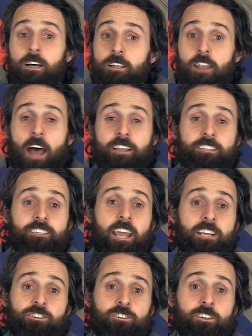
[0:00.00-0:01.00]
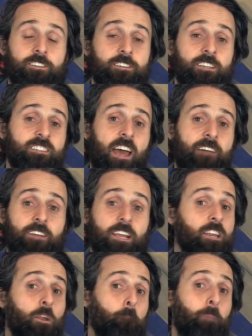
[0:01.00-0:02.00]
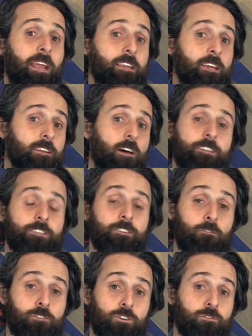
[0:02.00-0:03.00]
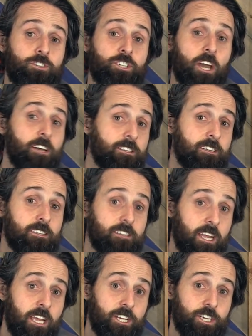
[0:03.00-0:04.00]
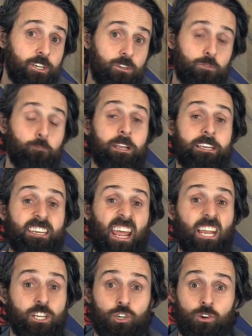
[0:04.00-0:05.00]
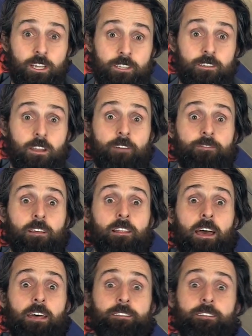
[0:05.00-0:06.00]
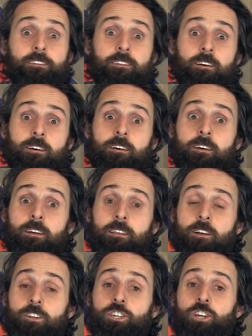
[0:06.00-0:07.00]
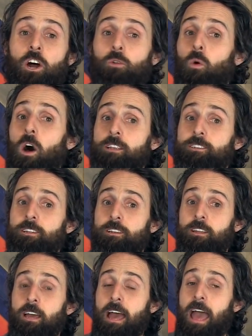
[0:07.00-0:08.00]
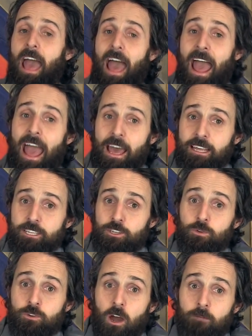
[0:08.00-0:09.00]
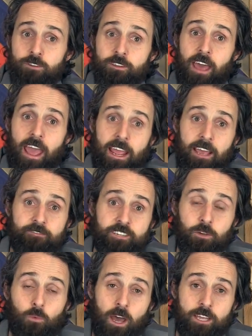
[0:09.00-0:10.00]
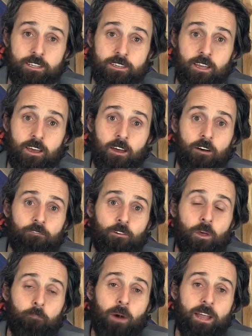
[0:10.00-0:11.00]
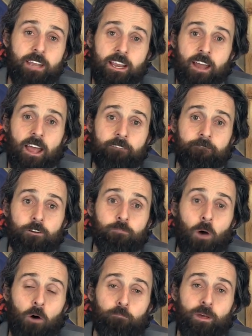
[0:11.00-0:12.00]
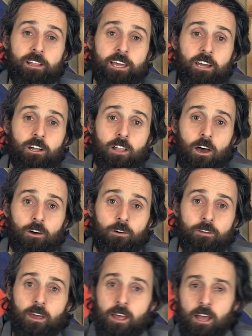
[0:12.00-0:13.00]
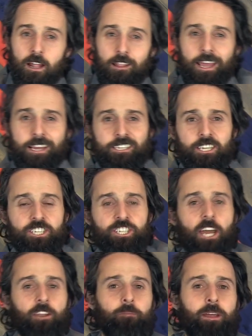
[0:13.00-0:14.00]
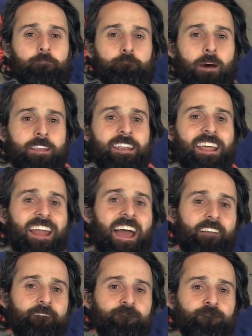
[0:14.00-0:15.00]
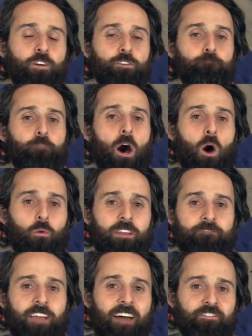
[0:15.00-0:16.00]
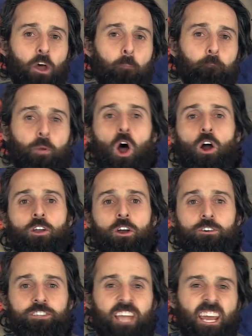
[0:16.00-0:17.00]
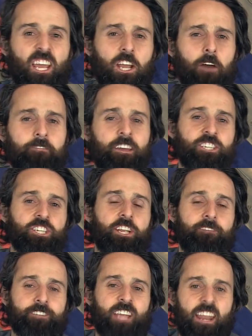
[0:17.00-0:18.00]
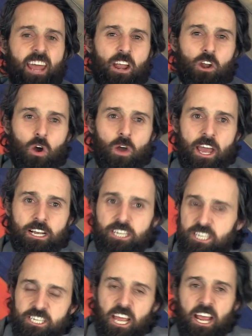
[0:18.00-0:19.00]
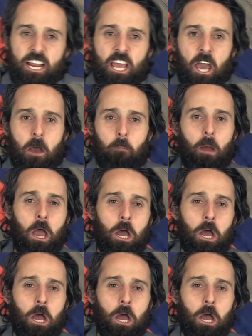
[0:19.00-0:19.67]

Not as dangerous as having an opinion on social justice issues, but dangerous nonetheless. Now, Deshaun Watson has to come to the AFC West for the Monday Night Football billing alone. Ladies and gentlemen, Monday Night Football, we've got the Broncos taking on the Chiefs at Arrowhead Stadium.